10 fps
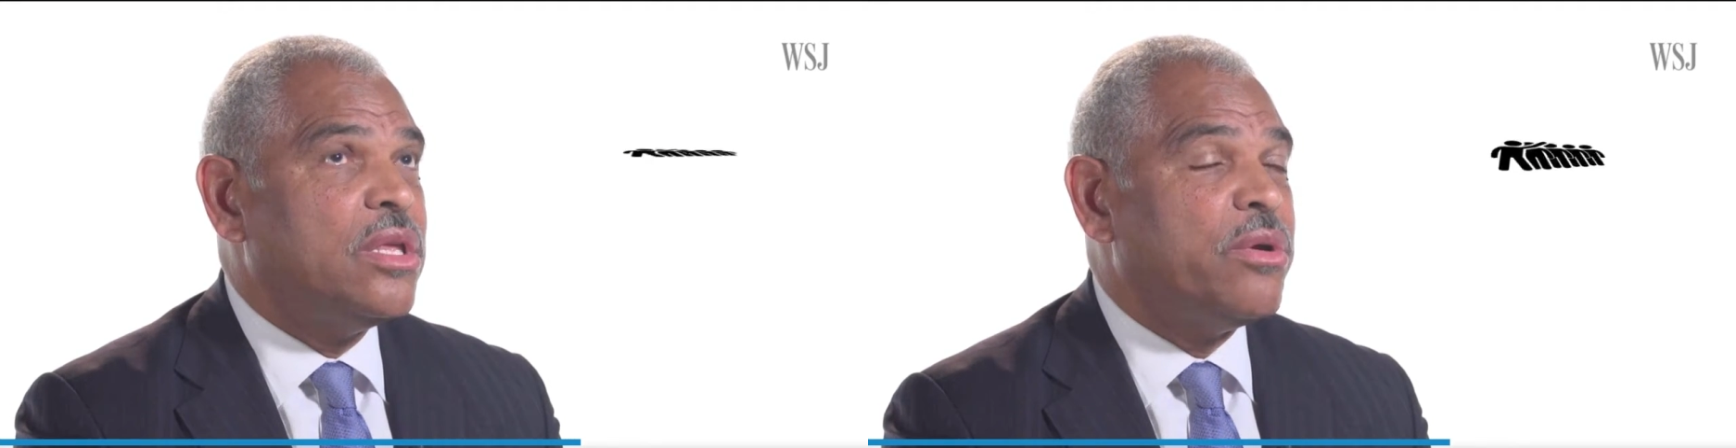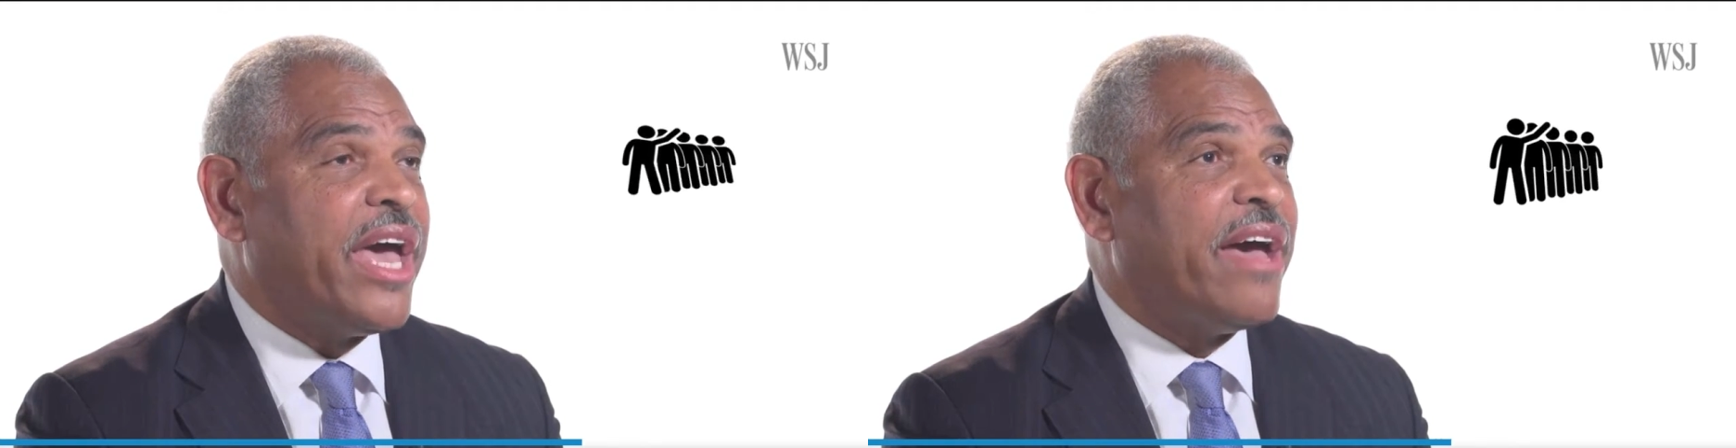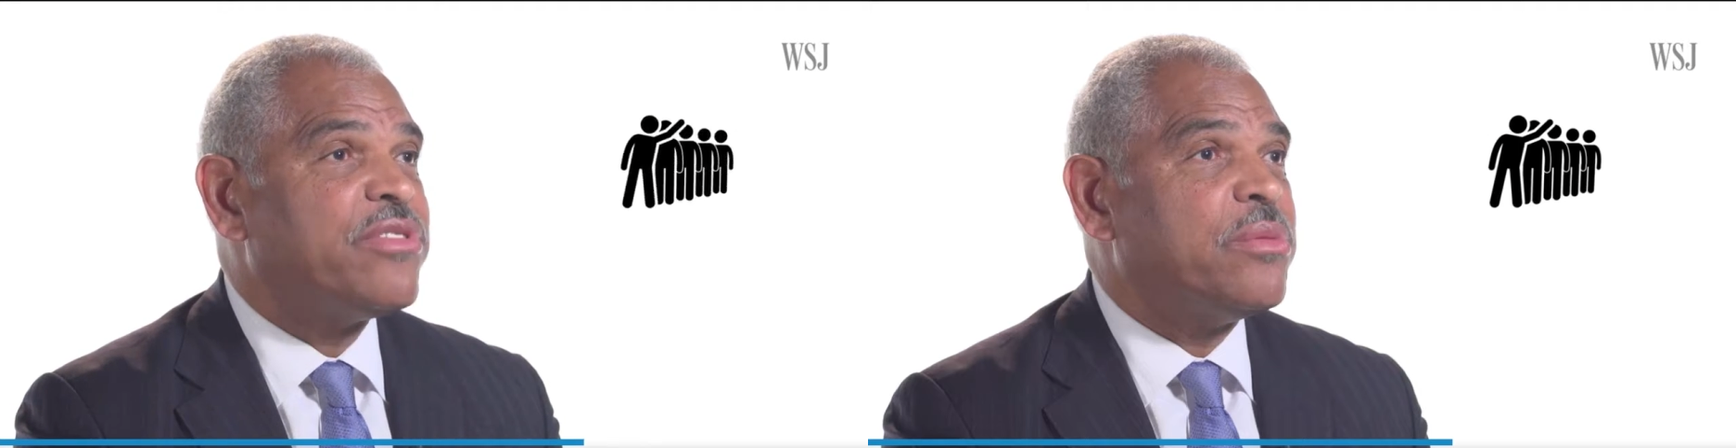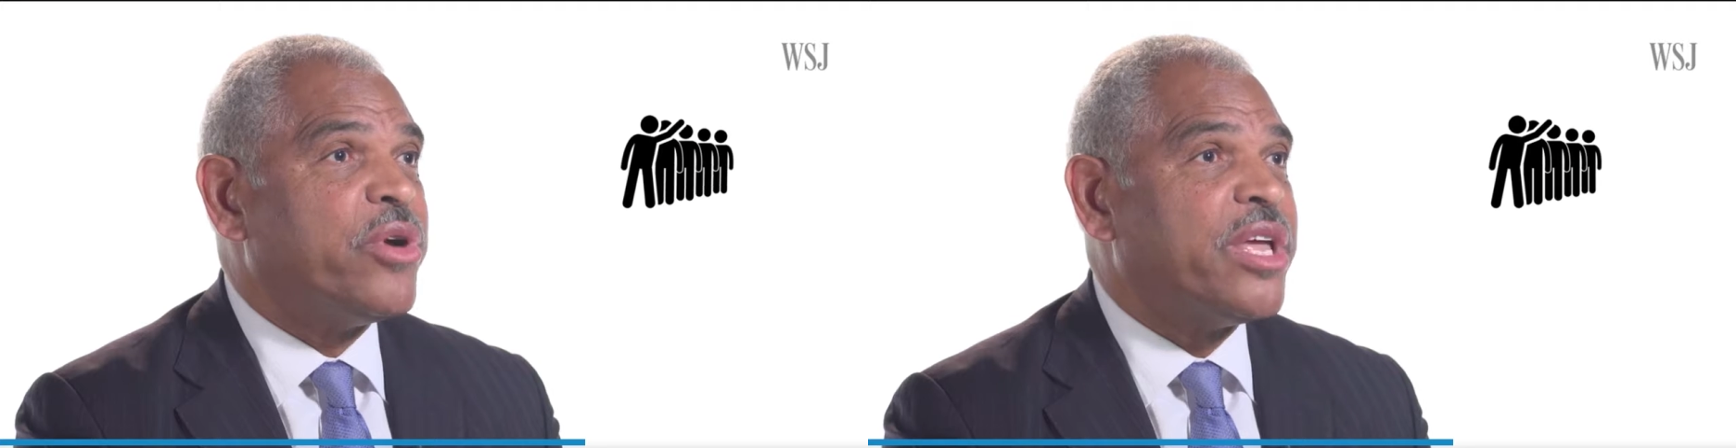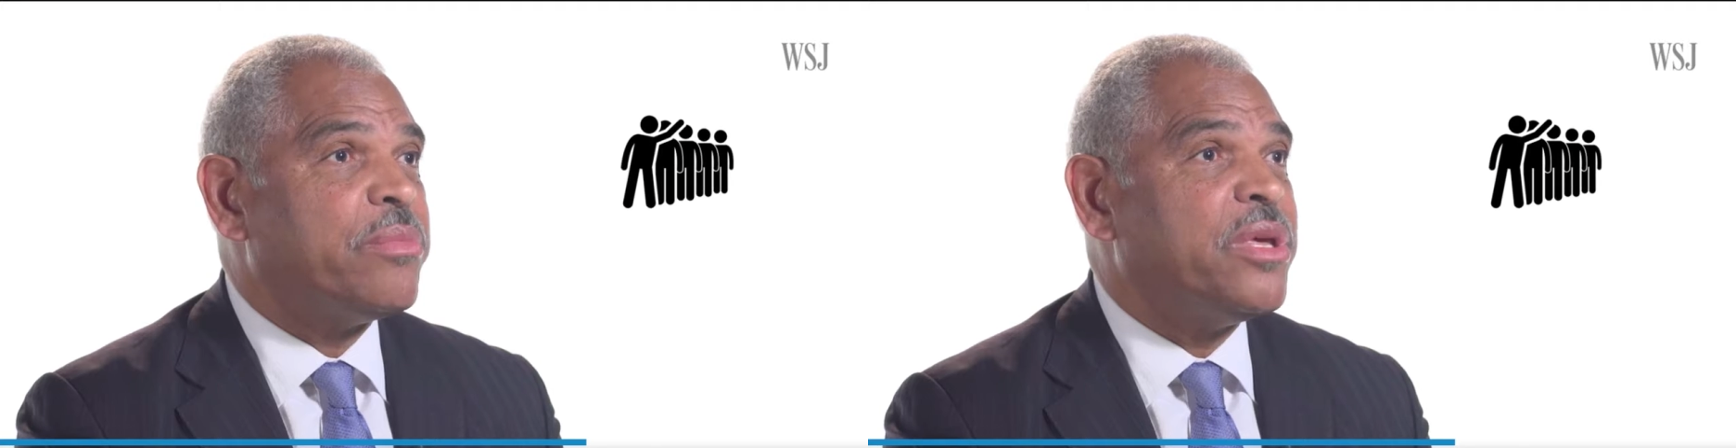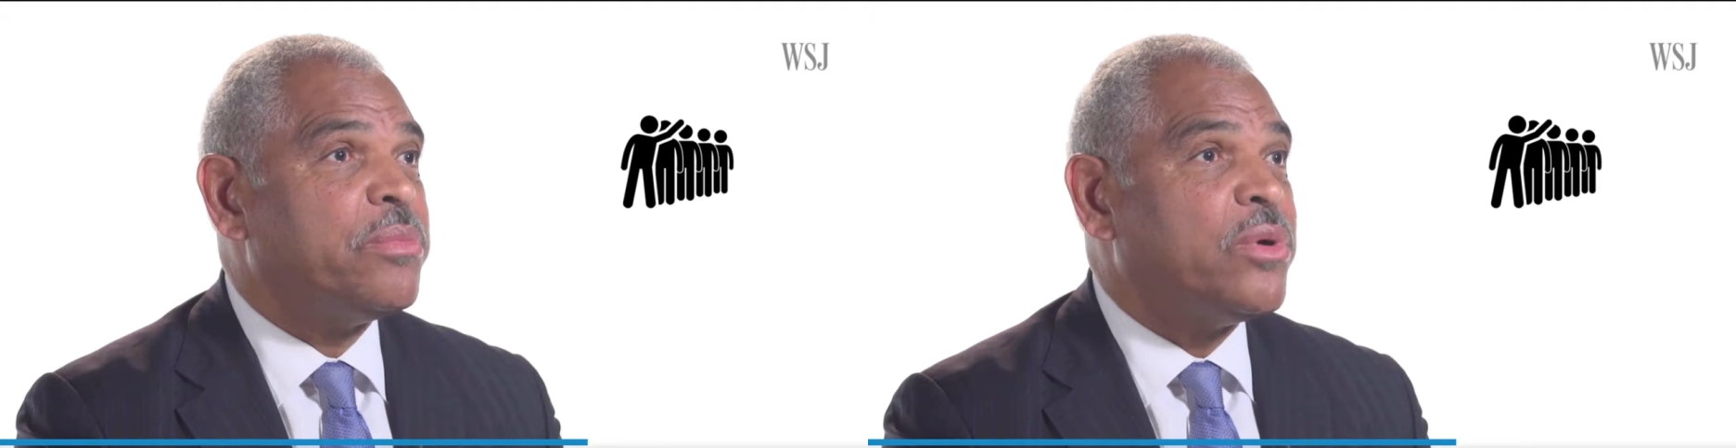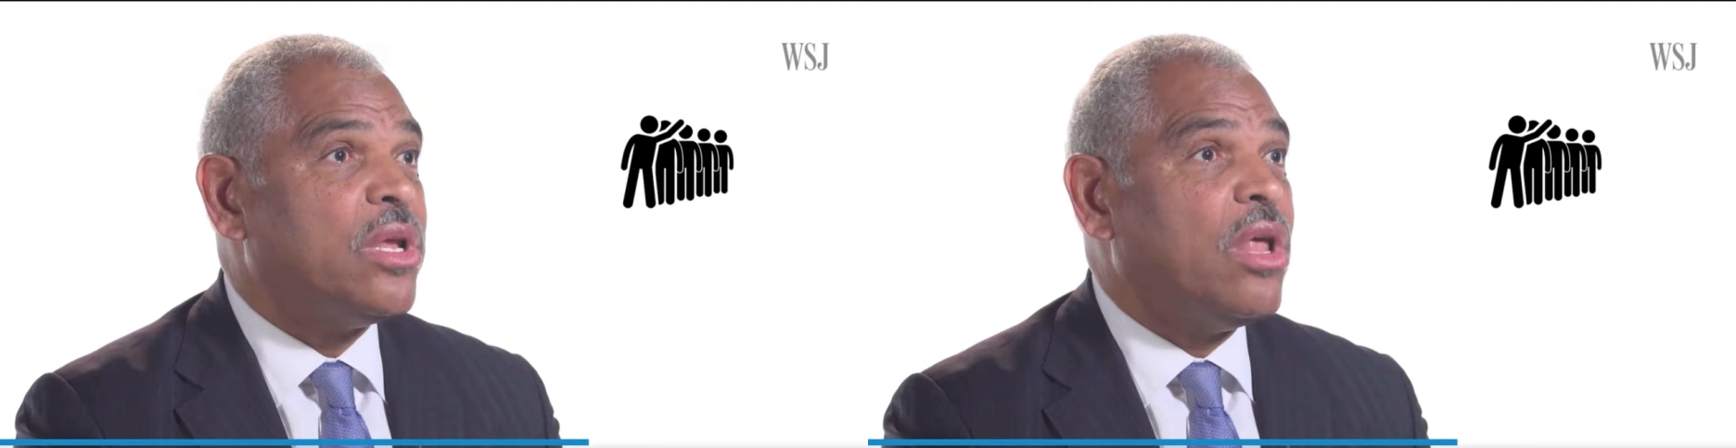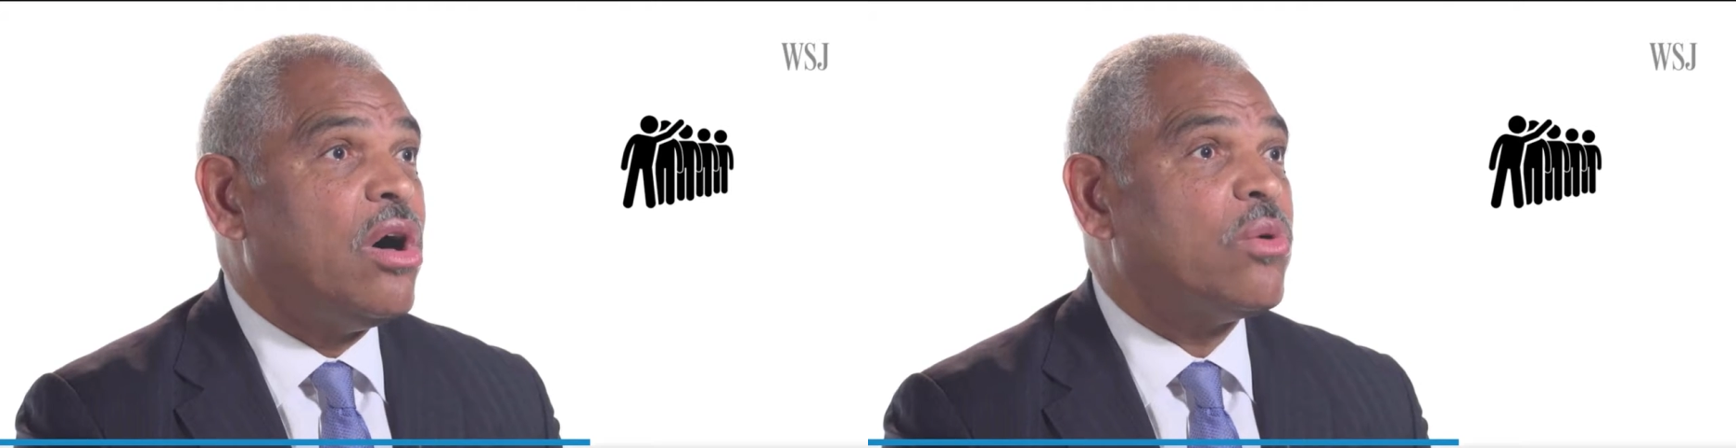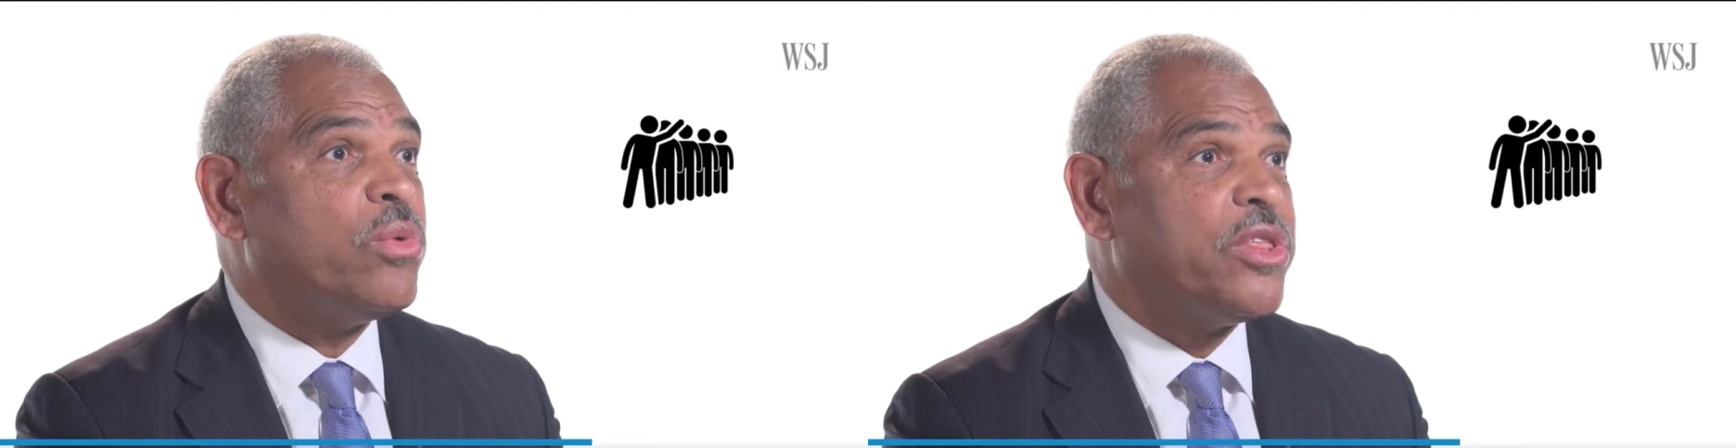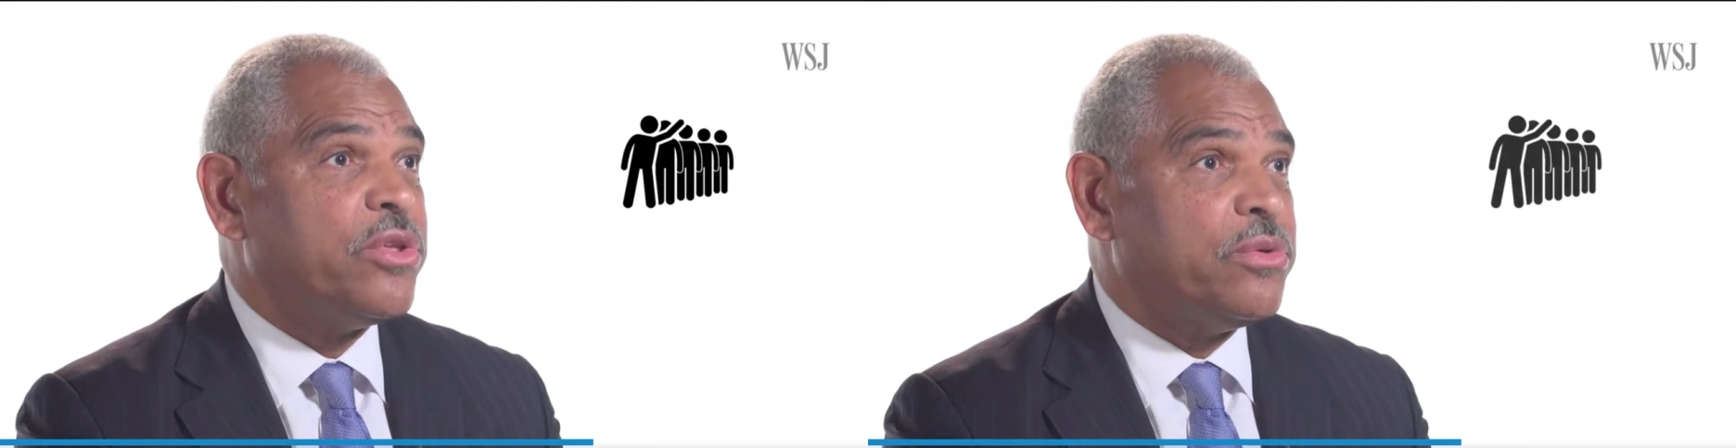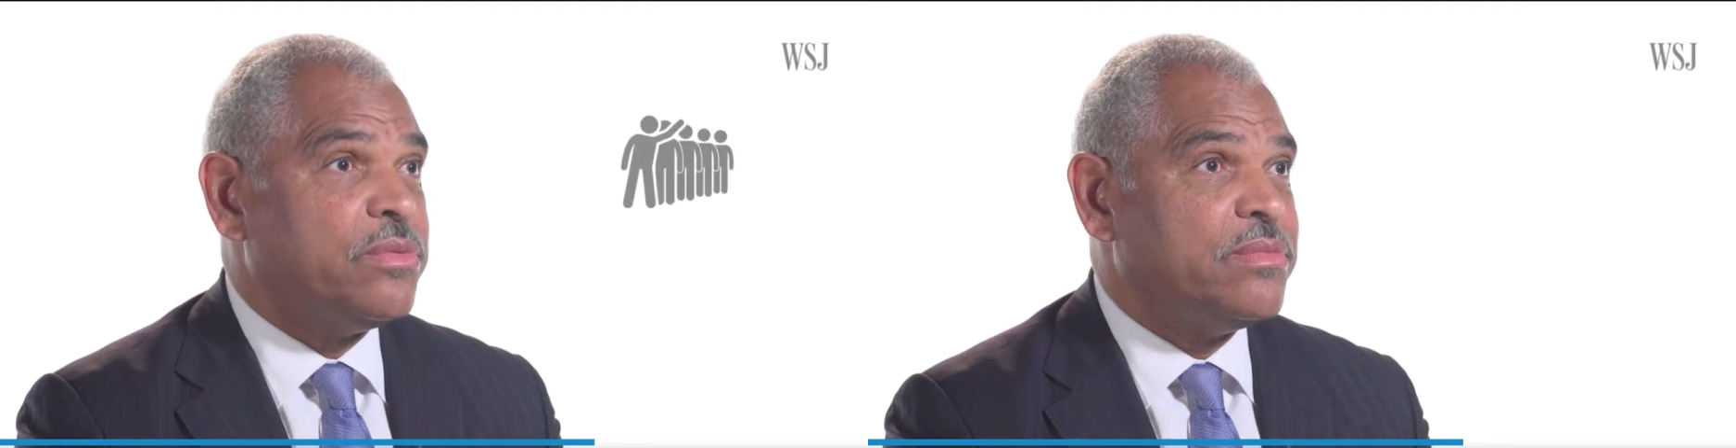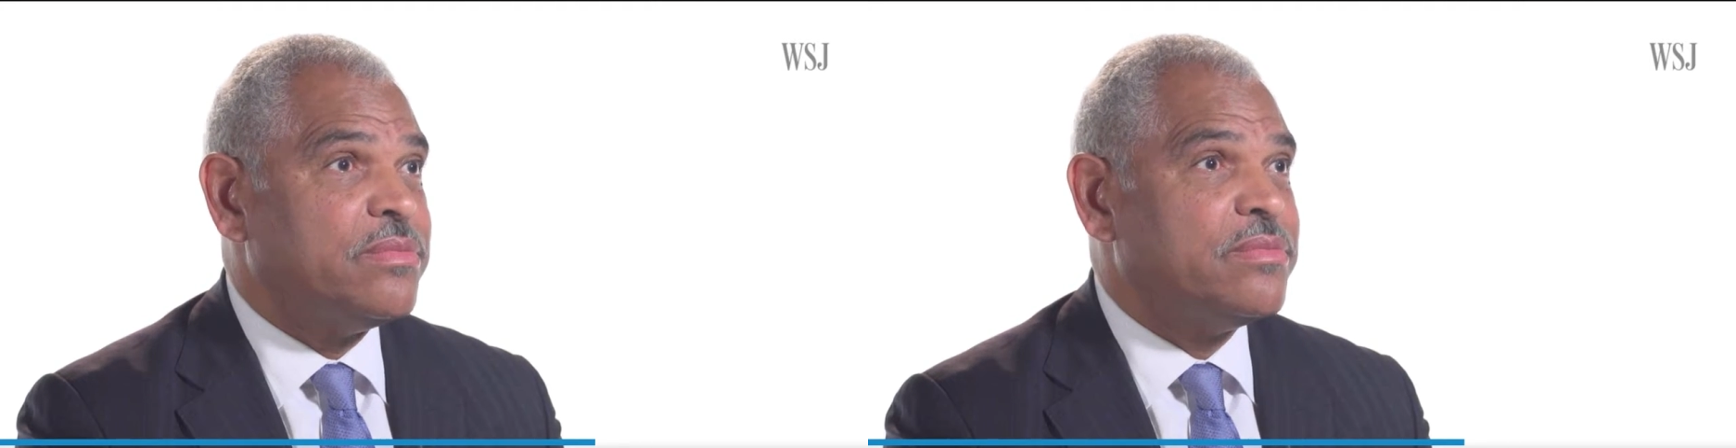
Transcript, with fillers: you have to bring people along with you.